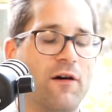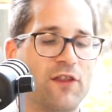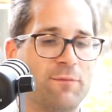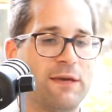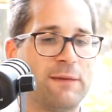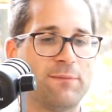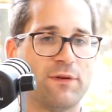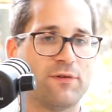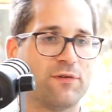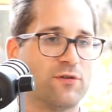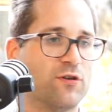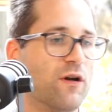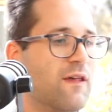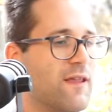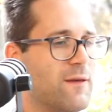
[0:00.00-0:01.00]
All the
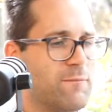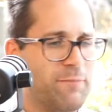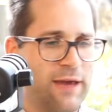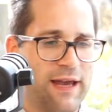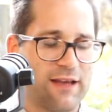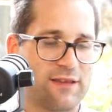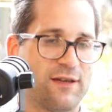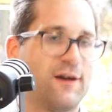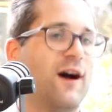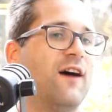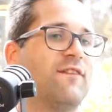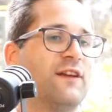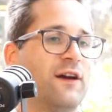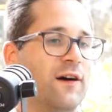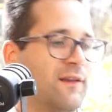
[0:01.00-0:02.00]
people who pick the
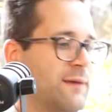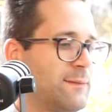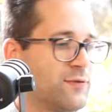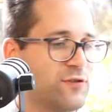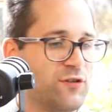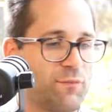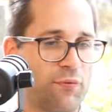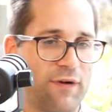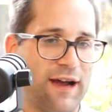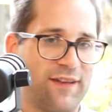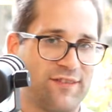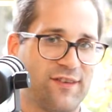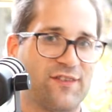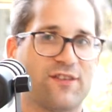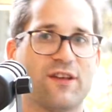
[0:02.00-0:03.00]
coffee, all the people who
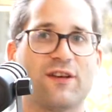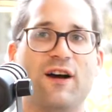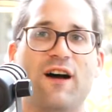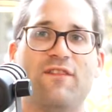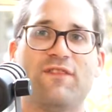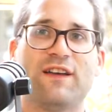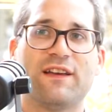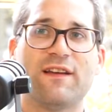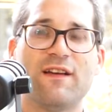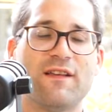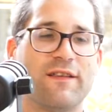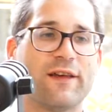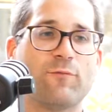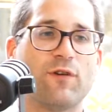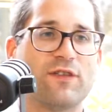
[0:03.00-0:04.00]
process the
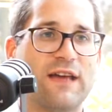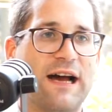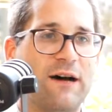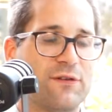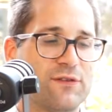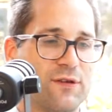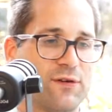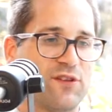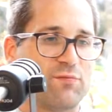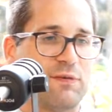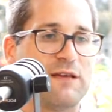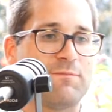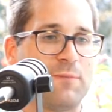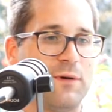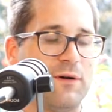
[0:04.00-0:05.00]
coffee. Like without
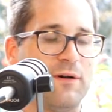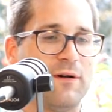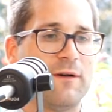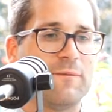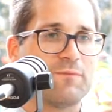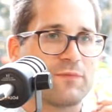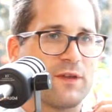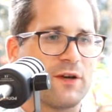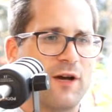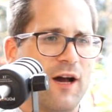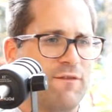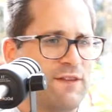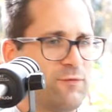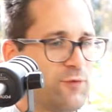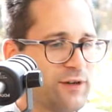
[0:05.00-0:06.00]
those people,
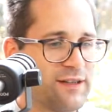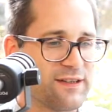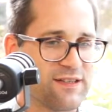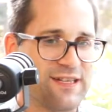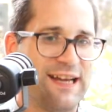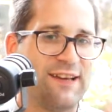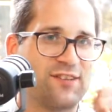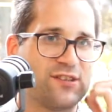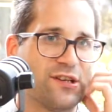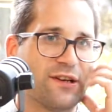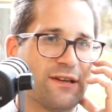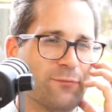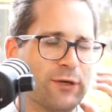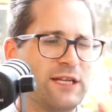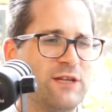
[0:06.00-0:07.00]
the coffee wouldn't
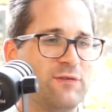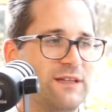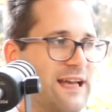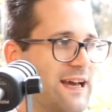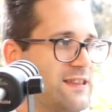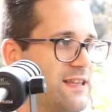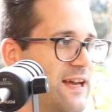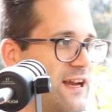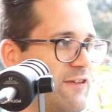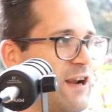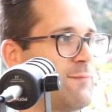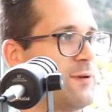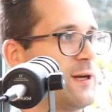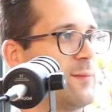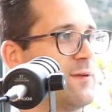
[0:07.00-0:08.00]
taste good. When you get
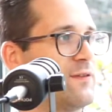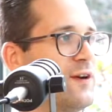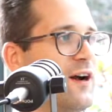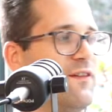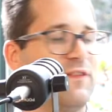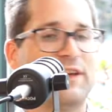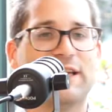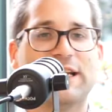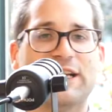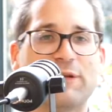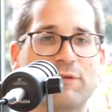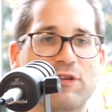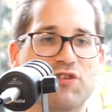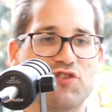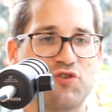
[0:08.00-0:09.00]
that great cup of
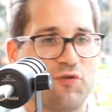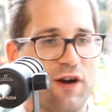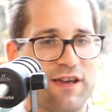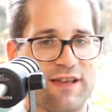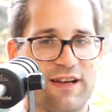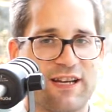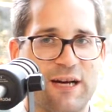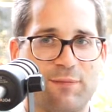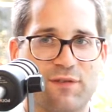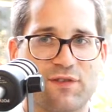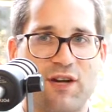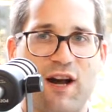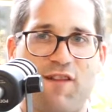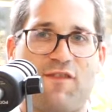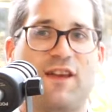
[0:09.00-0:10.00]
coffee and you enjoy that
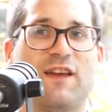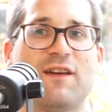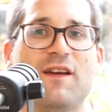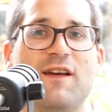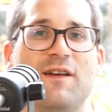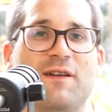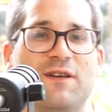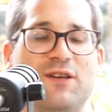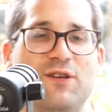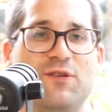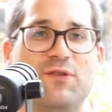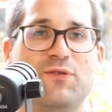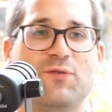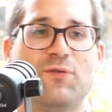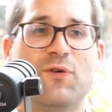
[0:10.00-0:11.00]
cup of coffee,
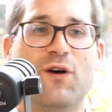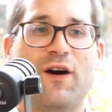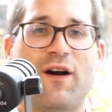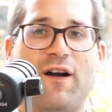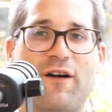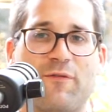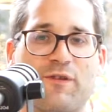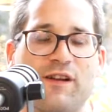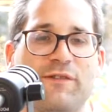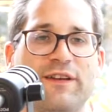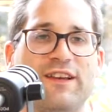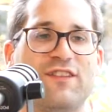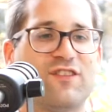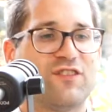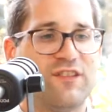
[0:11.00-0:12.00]
you are
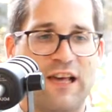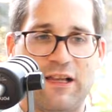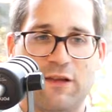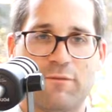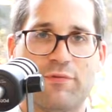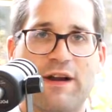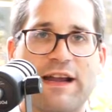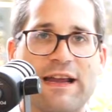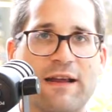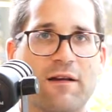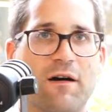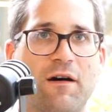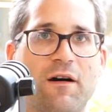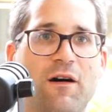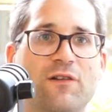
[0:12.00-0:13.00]
really
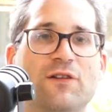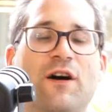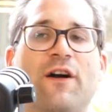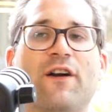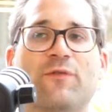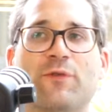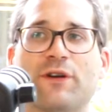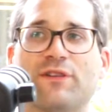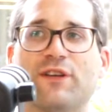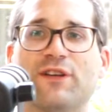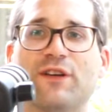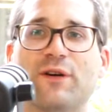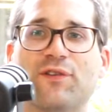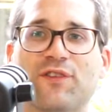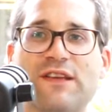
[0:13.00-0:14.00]
celebrating all the hard
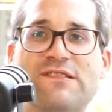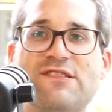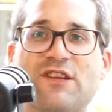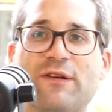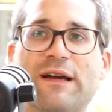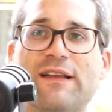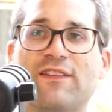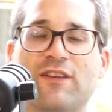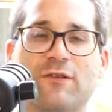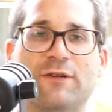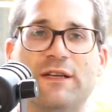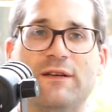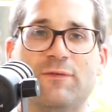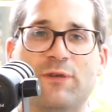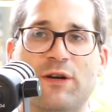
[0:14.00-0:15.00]
work that goes into it.
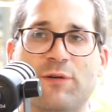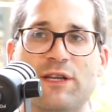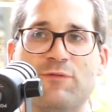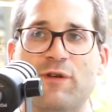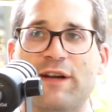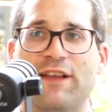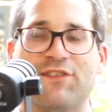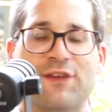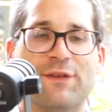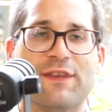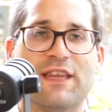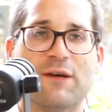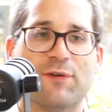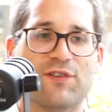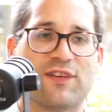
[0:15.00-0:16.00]
So we really wanted
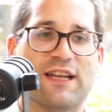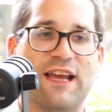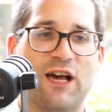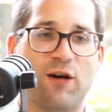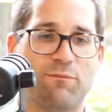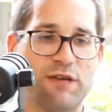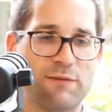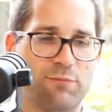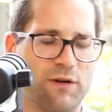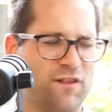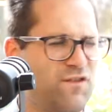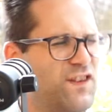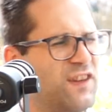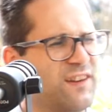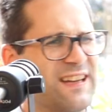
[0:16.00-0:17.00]
something that was going to help
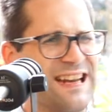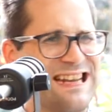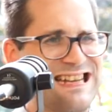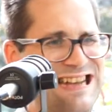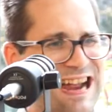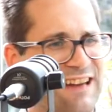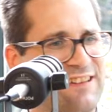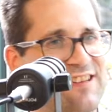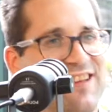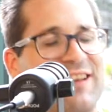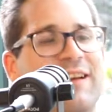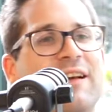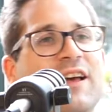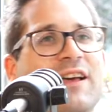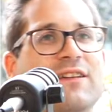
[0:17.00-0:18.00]
people feel
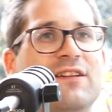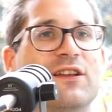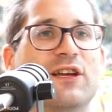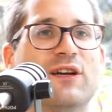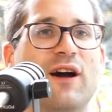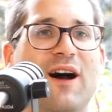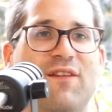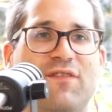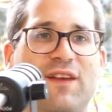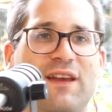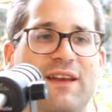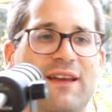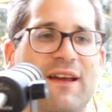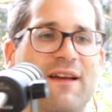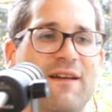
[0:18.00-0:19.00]
connected to the
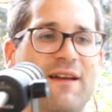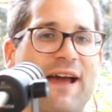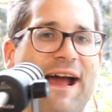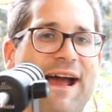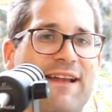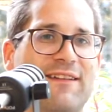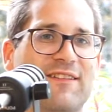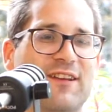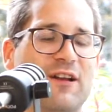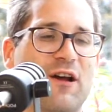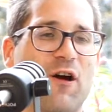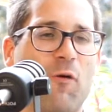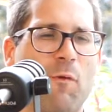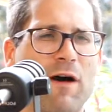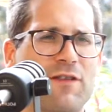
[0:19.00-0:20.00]
coffee,
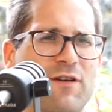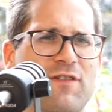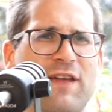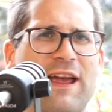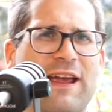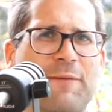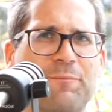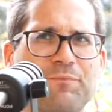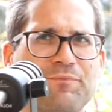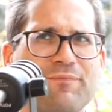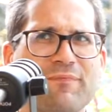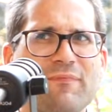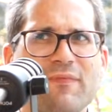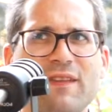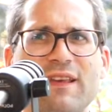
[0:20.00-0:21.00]
and you know, whether they
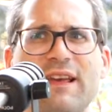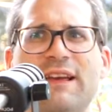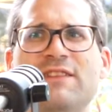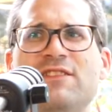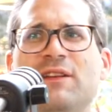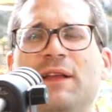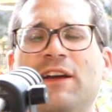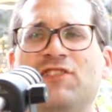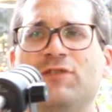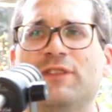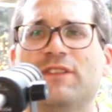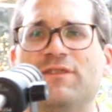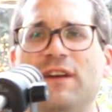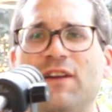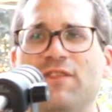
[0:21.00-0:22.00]

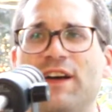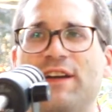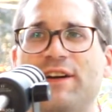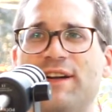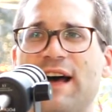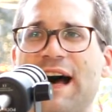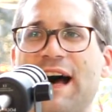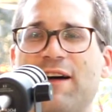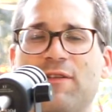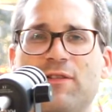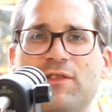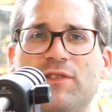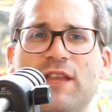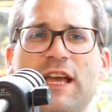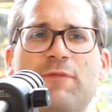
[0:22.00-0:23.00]
intellectually felt that or
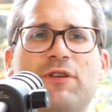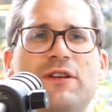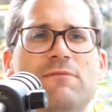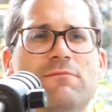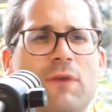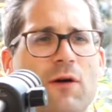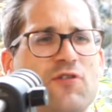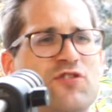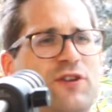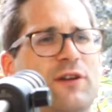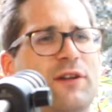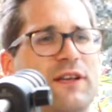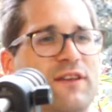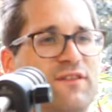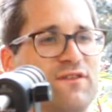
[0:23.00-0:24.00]
not, they would
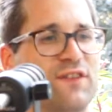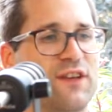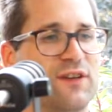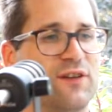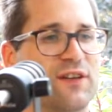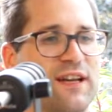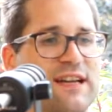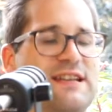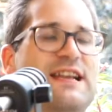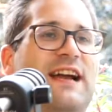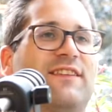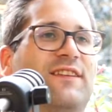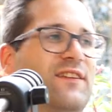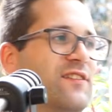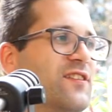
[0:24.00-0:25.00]
emotionally feel
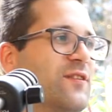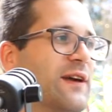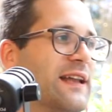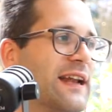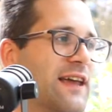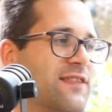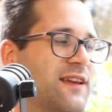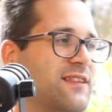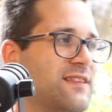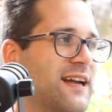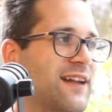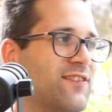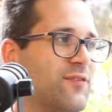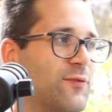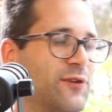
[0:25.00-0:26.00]
connected to it. And I
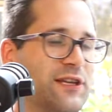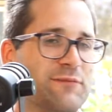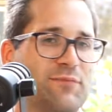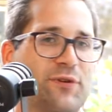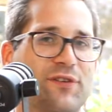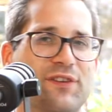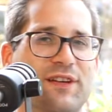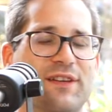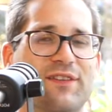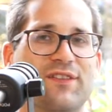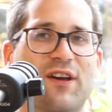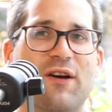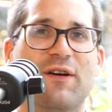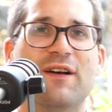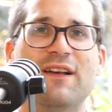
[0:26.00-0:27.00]
think that's really
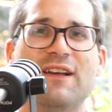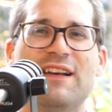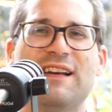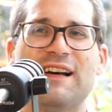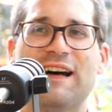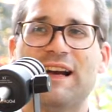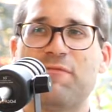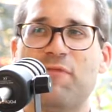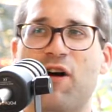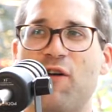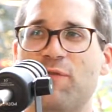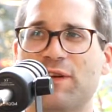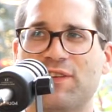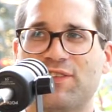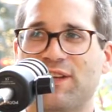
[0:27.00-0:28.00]
important. So
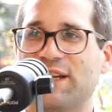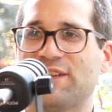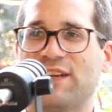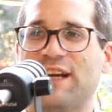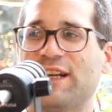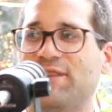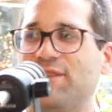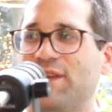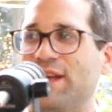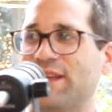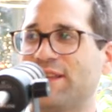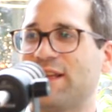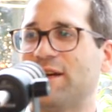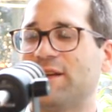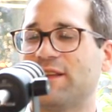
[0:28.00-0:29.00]
I'm always like kind
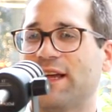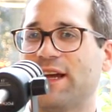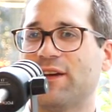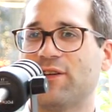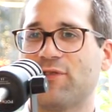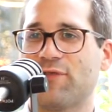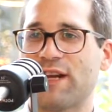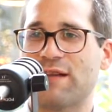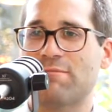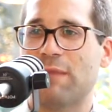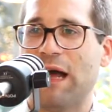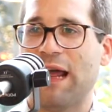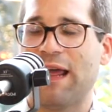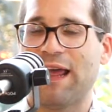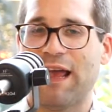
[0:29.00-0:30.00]
of like that
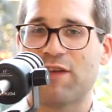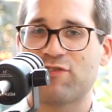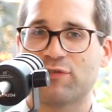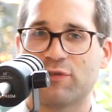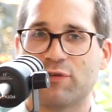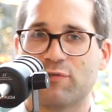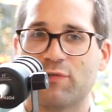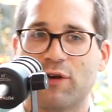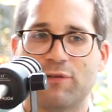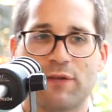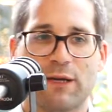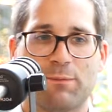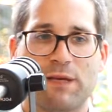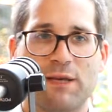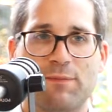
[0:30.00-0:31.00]
great Maya Angelou
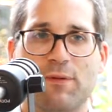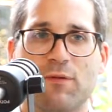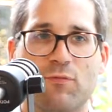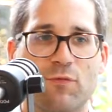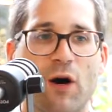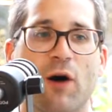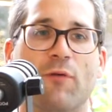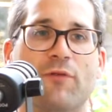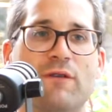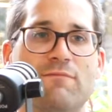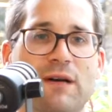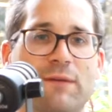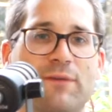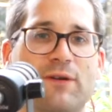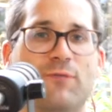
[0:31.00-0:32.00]
quote, like people
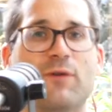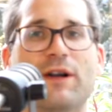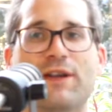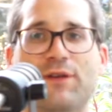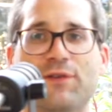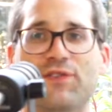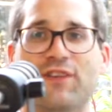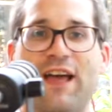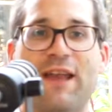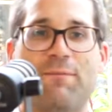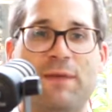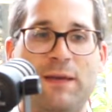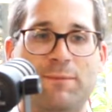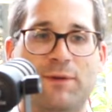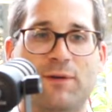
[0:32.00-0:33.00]
won't remember what you
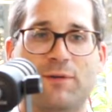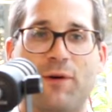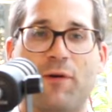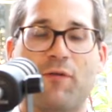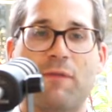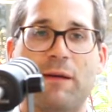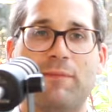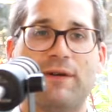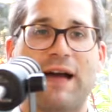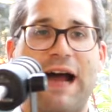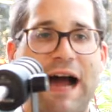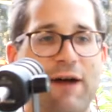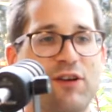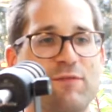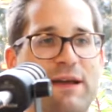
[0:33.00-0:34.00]
said. People will
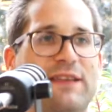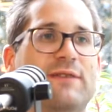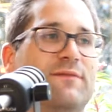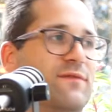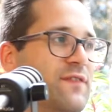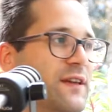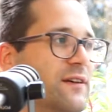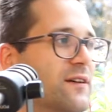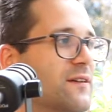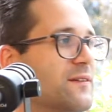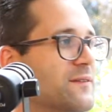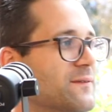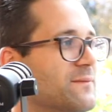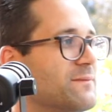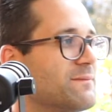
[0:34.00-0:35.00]
remember how you made them
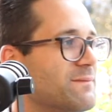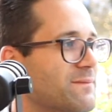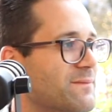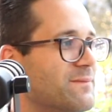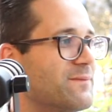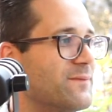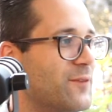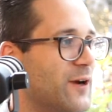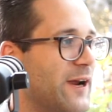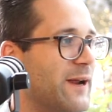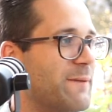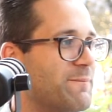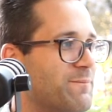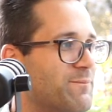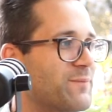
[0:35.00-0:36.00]
feel.
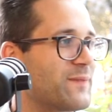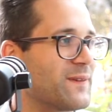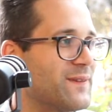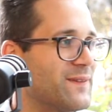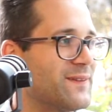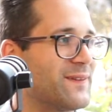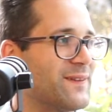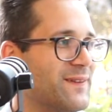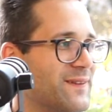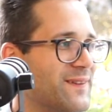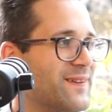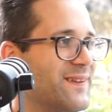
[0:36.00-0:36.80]
Right? That's